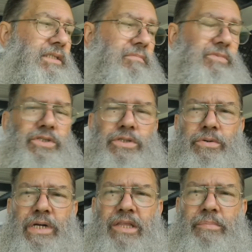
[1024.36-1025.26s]
I'm just
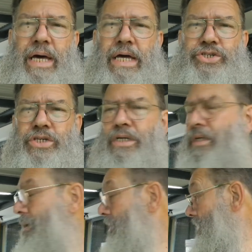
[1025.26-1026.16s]
doing another batch.
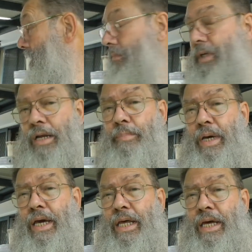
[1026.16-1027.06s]
I'm going to
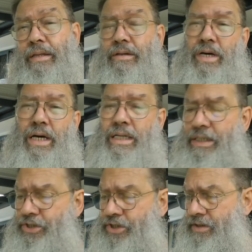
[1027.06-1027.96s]
pan out the
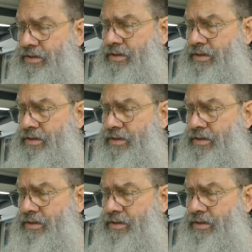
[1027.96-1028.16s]
tailings